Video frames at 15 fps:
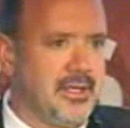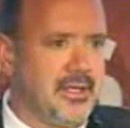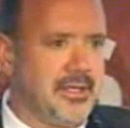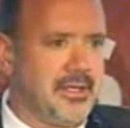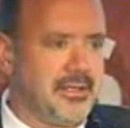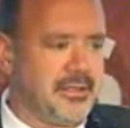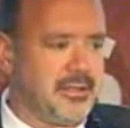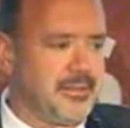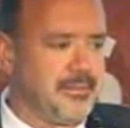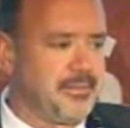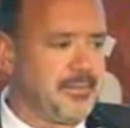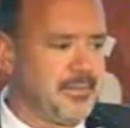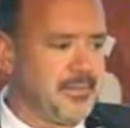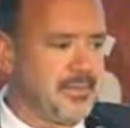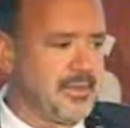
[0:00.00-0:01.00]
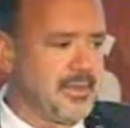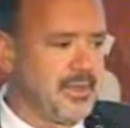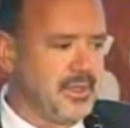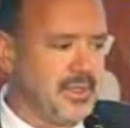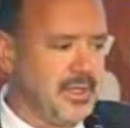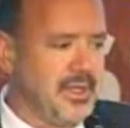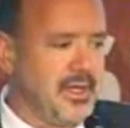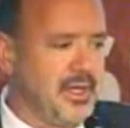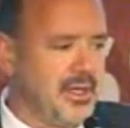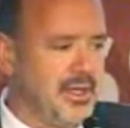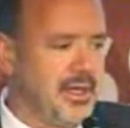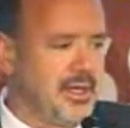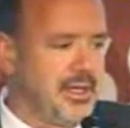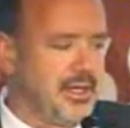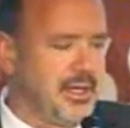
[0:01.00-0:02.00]
And
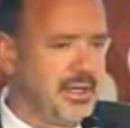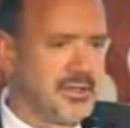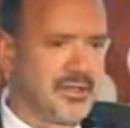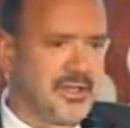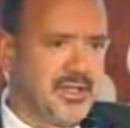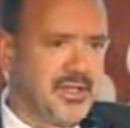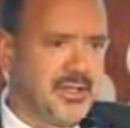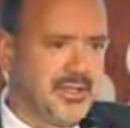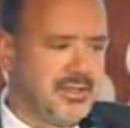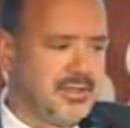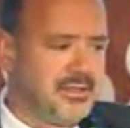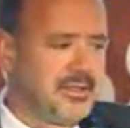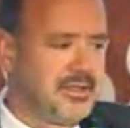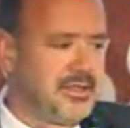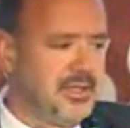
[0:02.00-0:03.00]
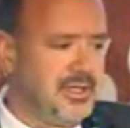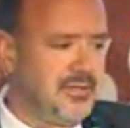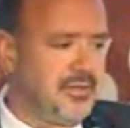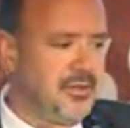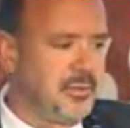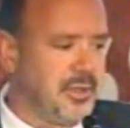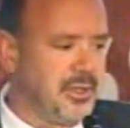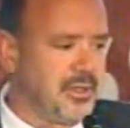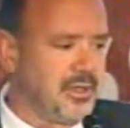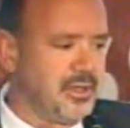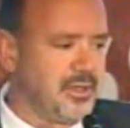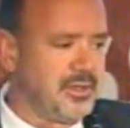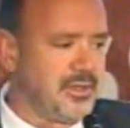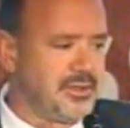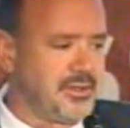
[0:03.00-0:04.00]
I got to say that even though we
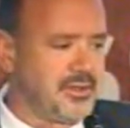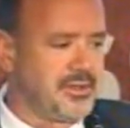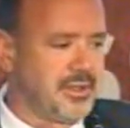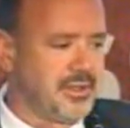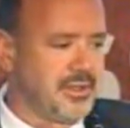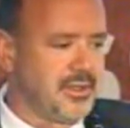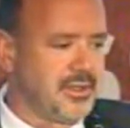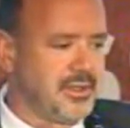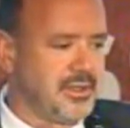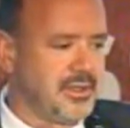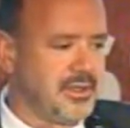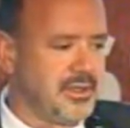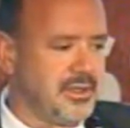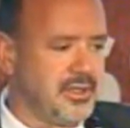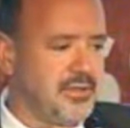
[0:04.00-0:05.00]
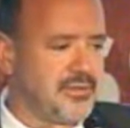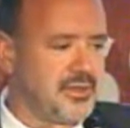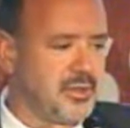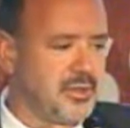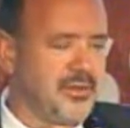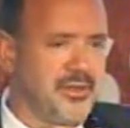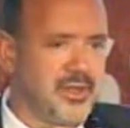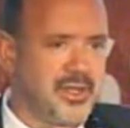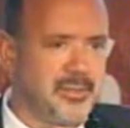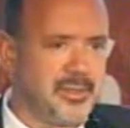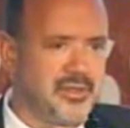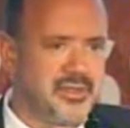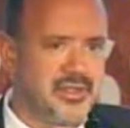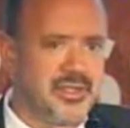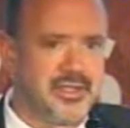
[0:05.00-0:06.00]
call this an offshore
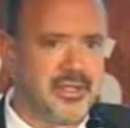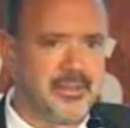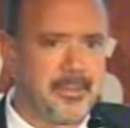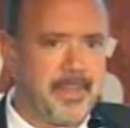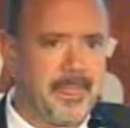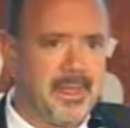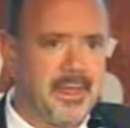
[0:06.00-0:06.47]
development center,